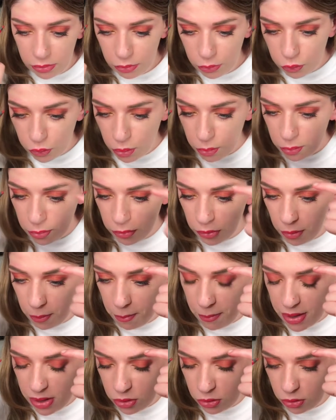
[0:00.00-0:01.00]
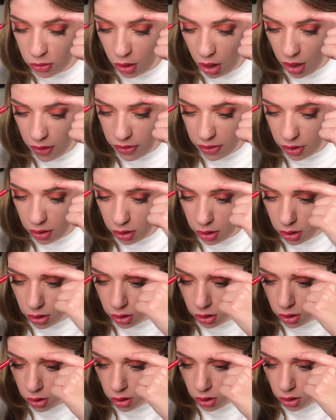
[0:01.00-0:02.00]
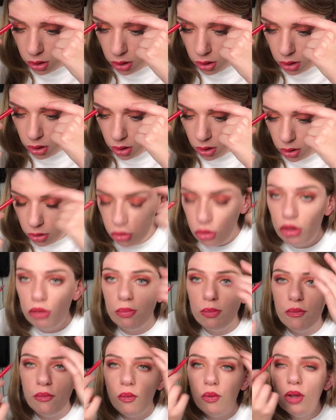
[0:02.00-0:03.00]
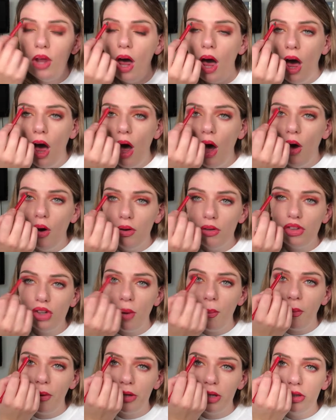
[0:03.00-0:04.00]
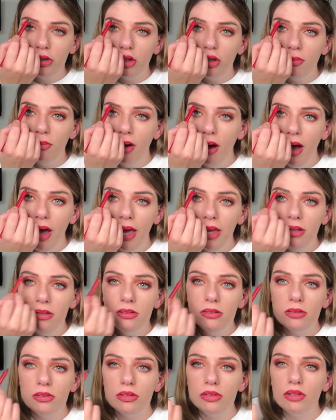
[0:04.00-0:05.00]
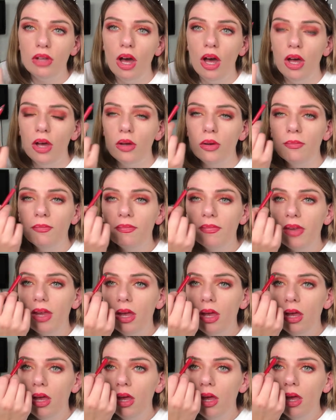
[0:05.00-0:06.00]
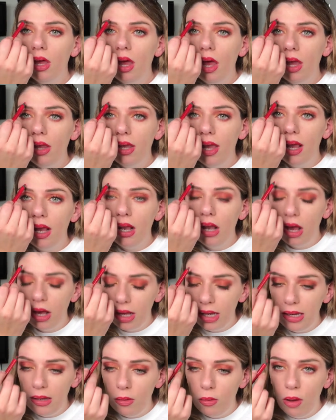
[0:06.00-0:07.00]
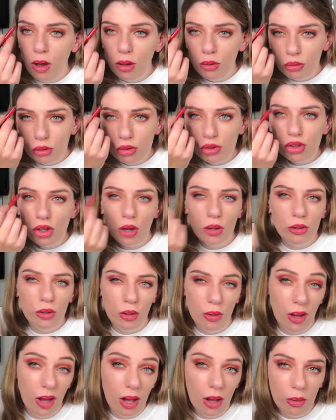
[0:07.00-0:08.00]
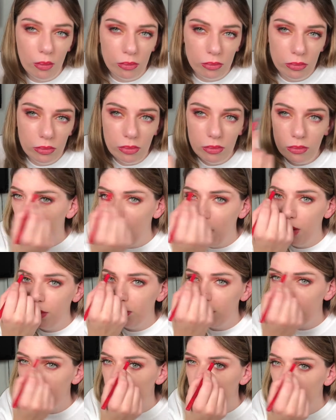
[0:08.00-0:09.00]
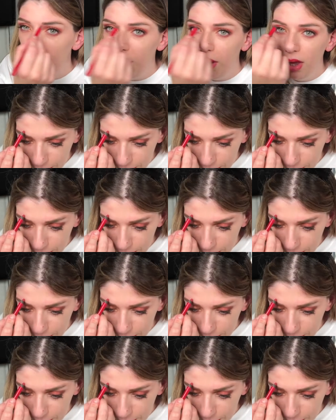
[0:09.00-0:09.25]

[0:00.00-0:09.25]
from the mid, like just before the arch, I'm going to do mine. So, and then like a little, I'll just show you how I would do it.